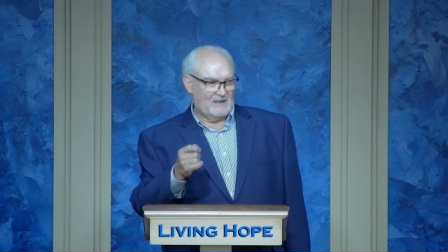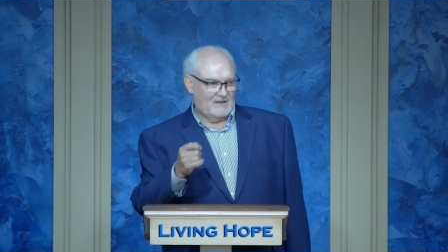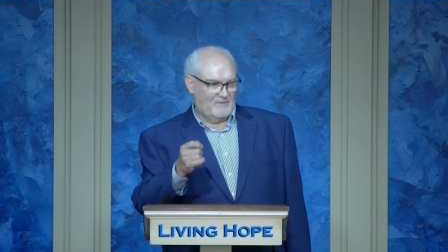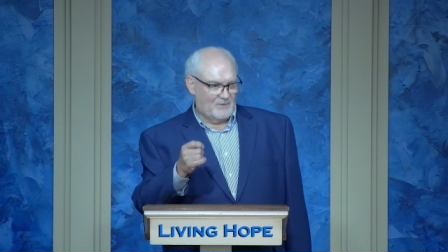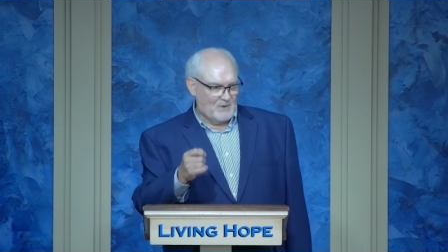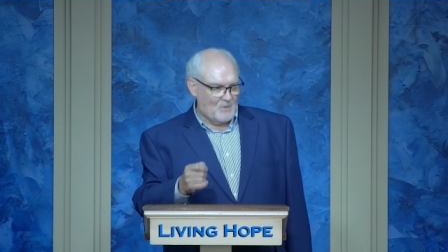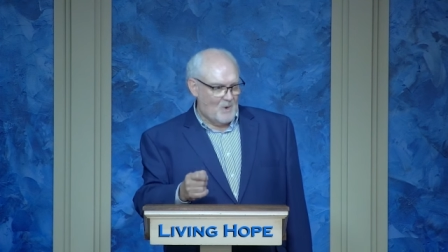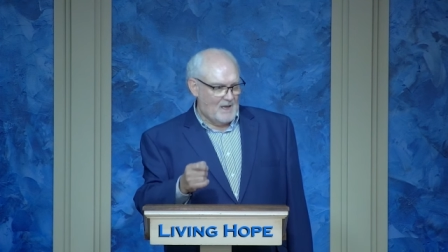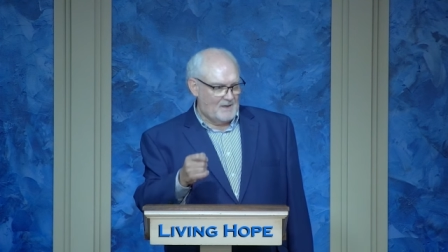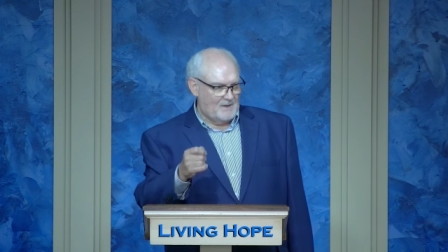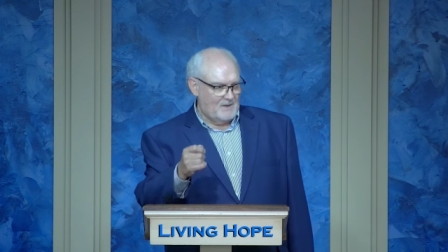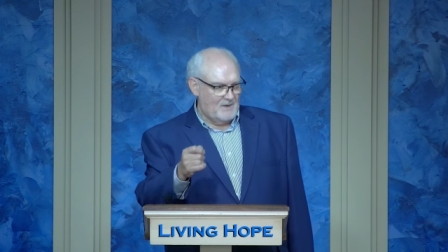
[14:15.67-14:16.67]
for the
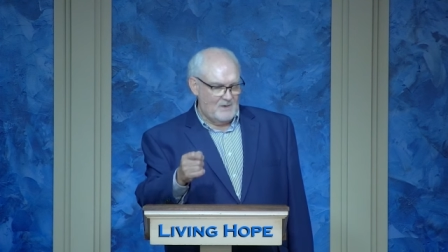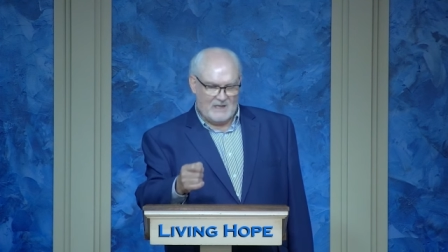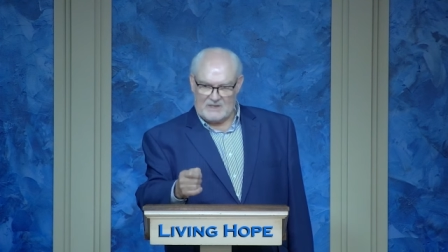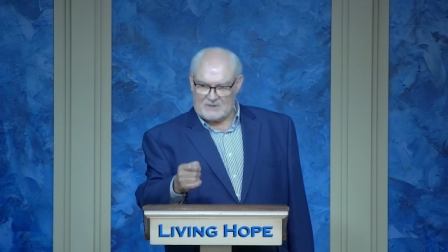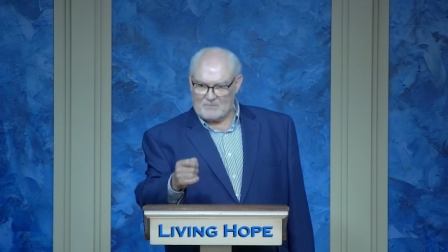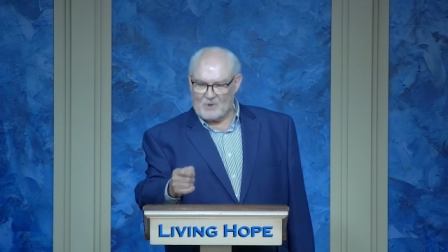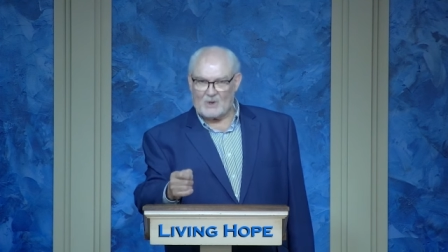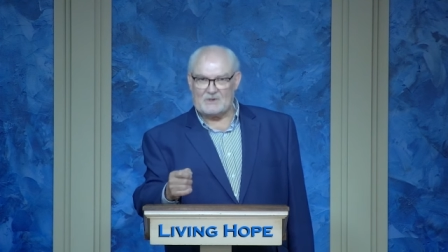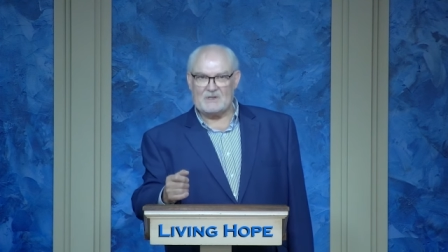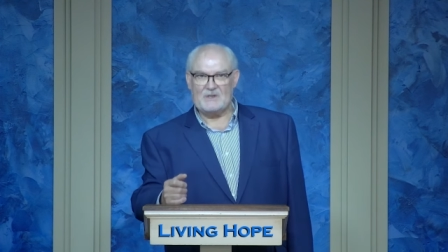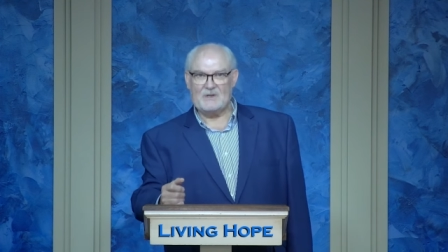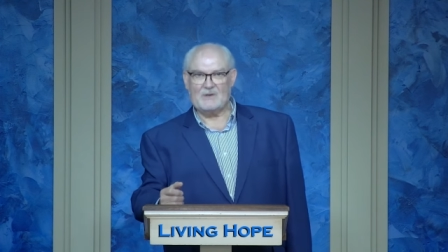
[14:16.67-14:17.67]
one who he's brought
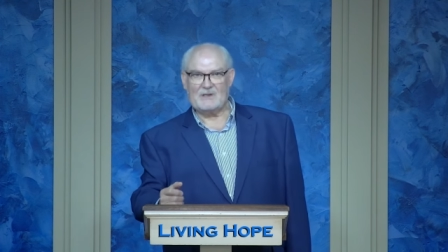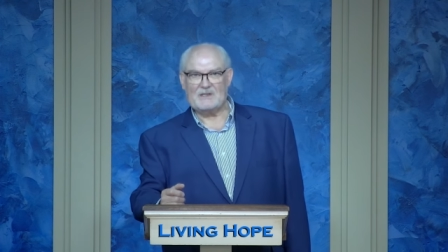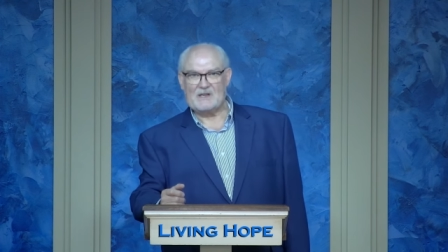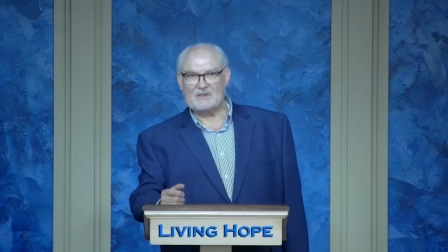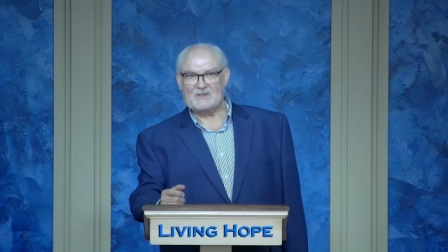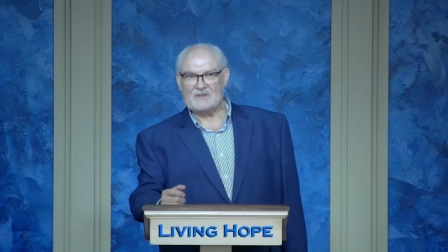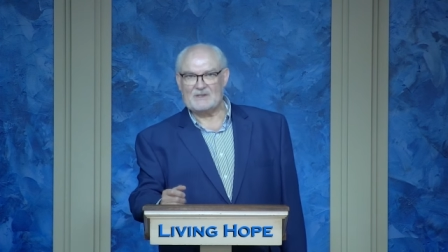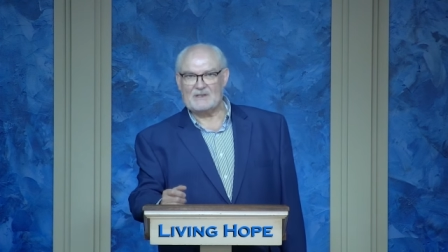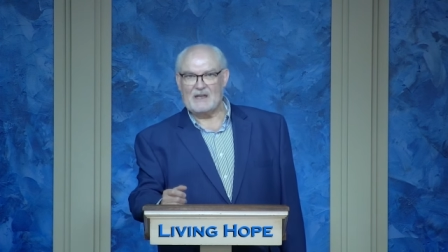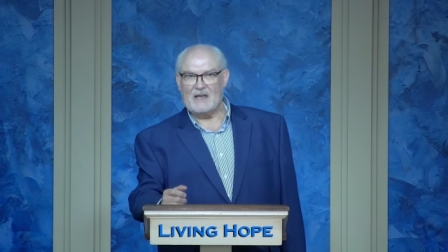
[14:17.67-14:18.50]
to your attention